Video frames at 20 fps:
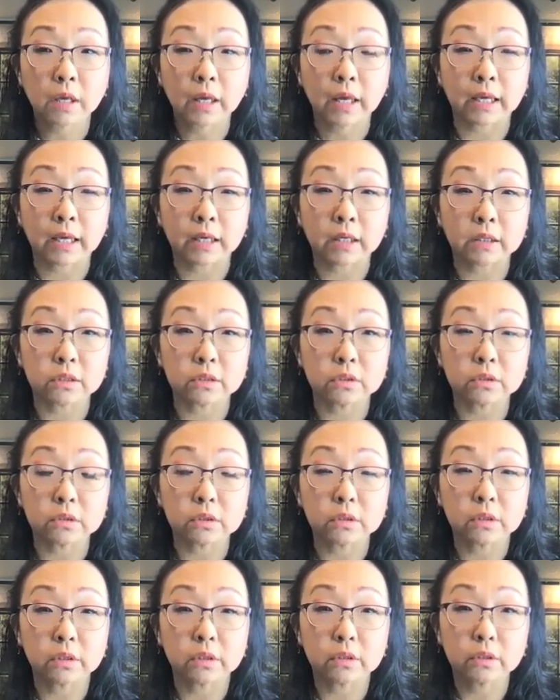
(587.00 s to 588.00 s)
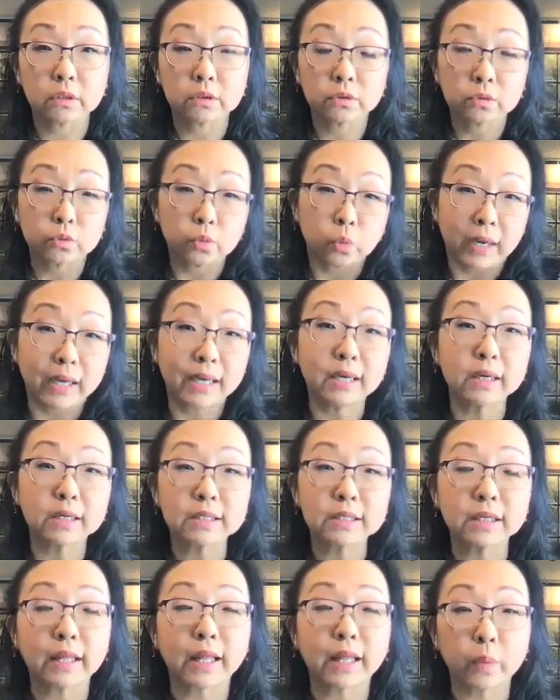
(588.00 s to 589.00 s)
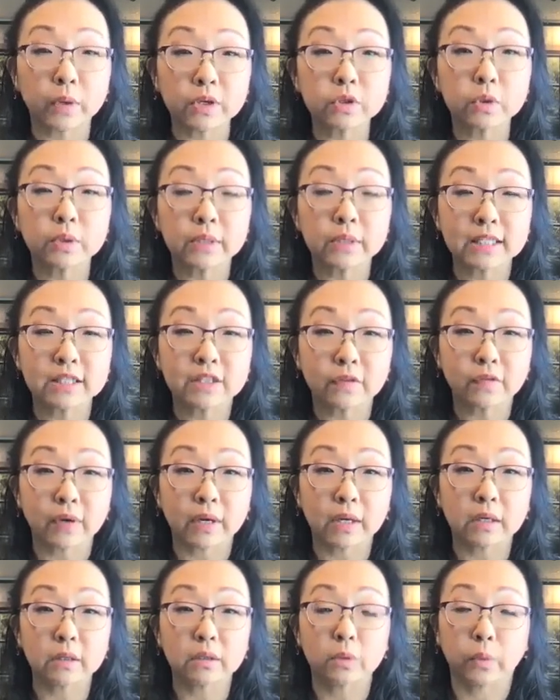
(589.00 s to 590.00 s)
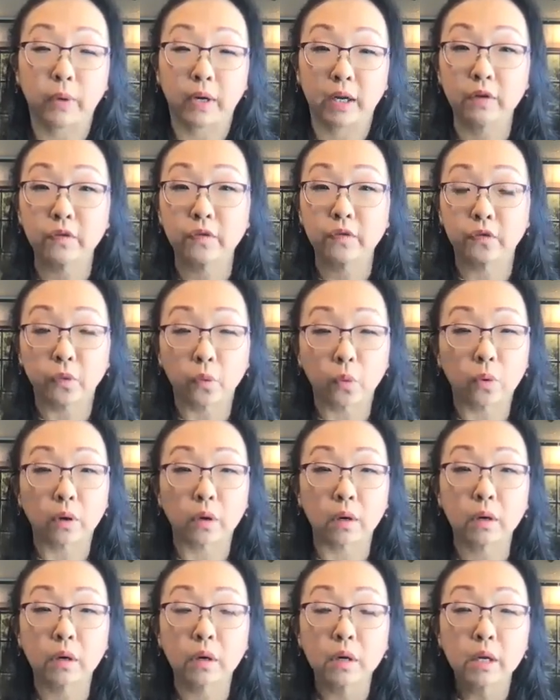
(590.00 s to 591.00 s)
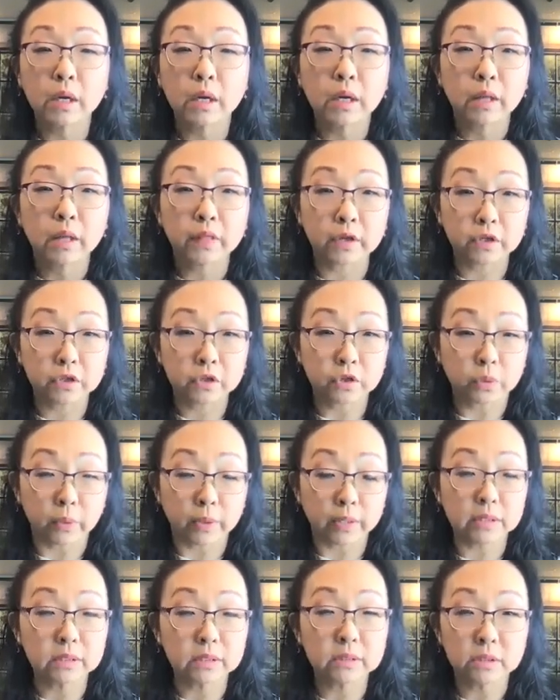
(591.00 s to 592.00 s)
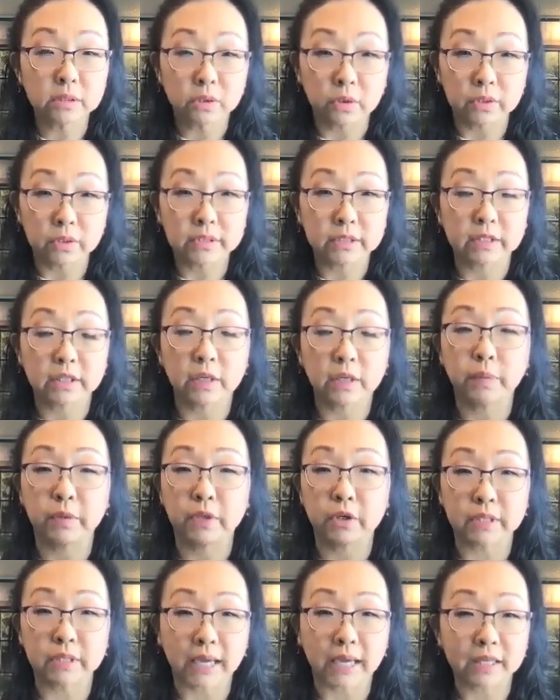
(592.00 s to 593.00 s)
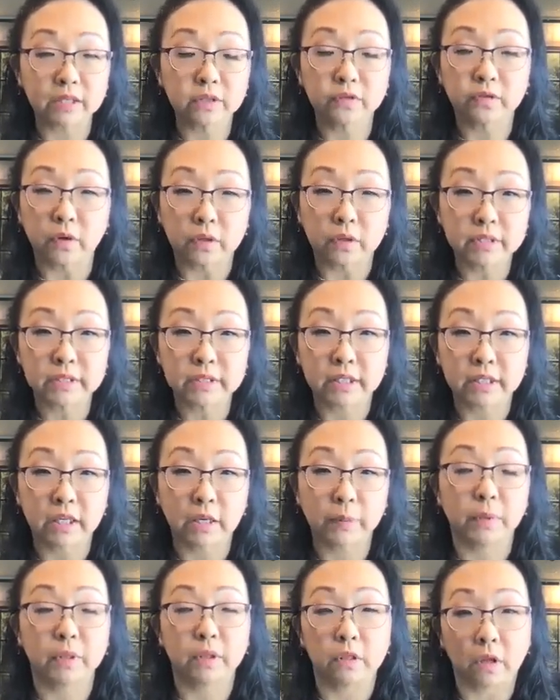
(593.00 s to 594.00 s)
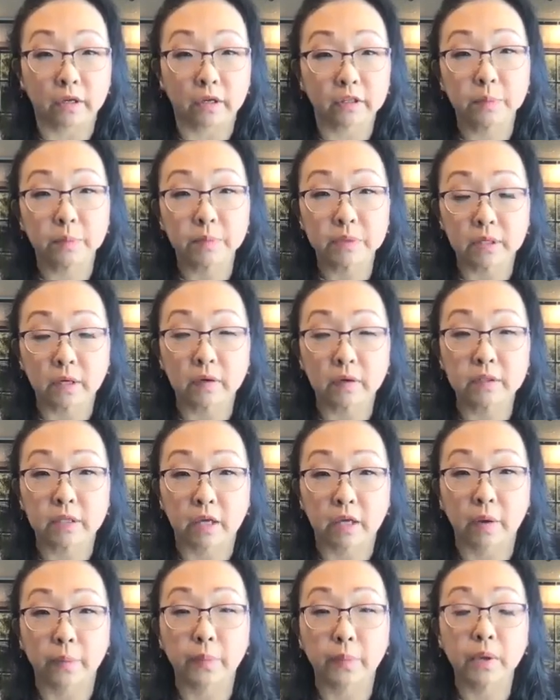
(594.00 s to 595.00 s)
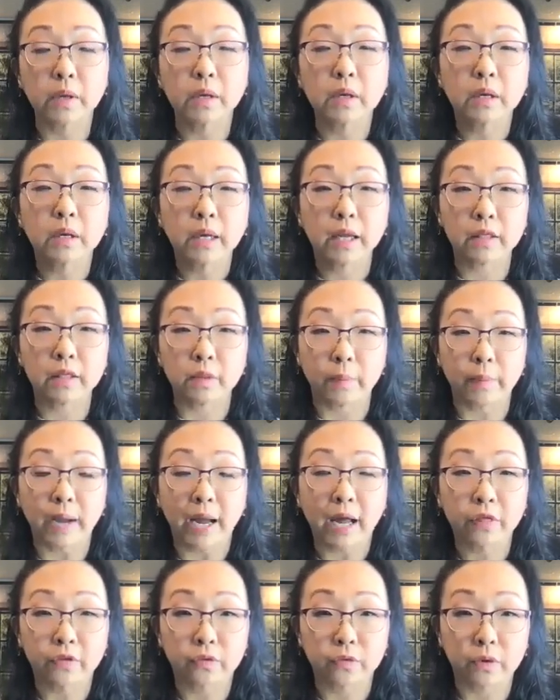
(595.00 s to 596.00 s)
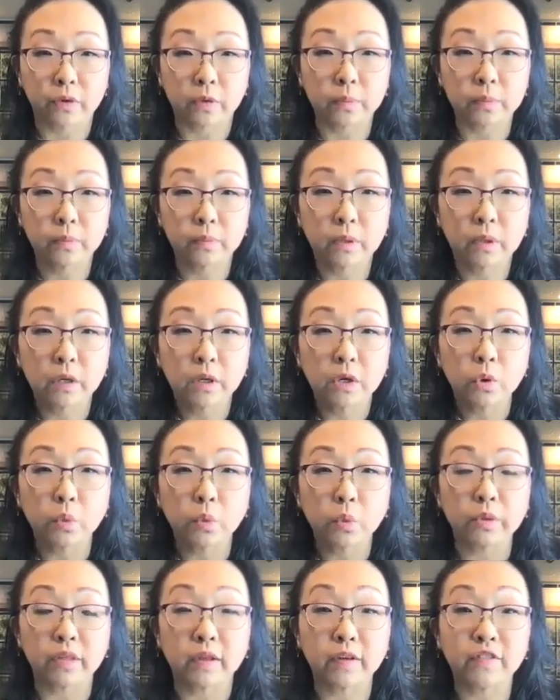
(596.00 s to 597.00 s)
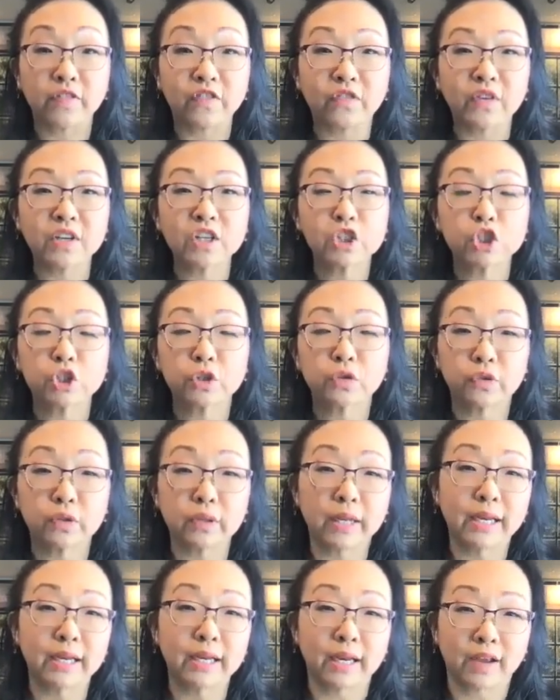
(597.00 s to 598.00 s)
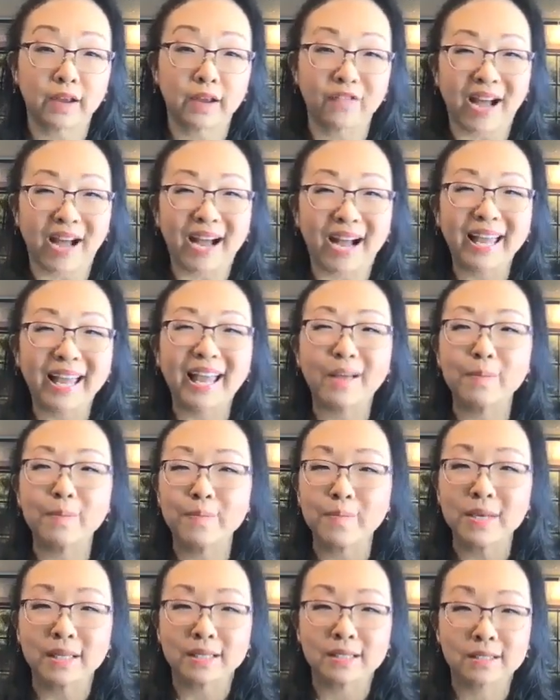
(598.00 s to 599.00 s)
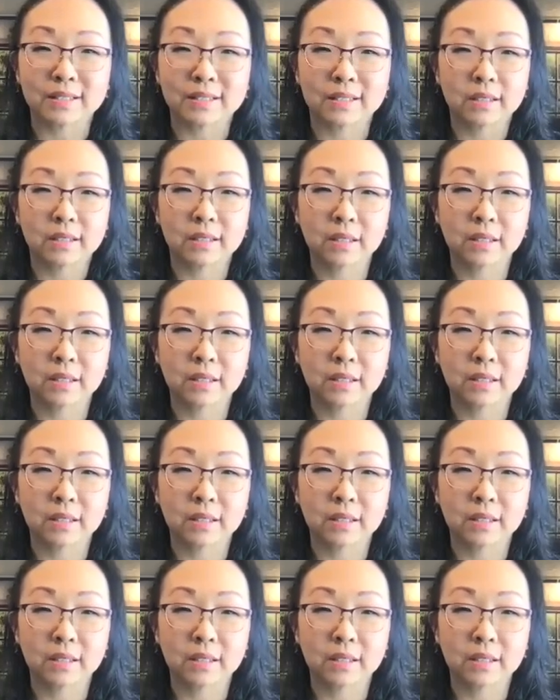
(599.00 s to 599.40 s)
And waited until I went to a dance event, waited for their twin to go to sleep, their dad to fall asleep, locked themselves up in the bathroom with a fish fillet knife I had missed.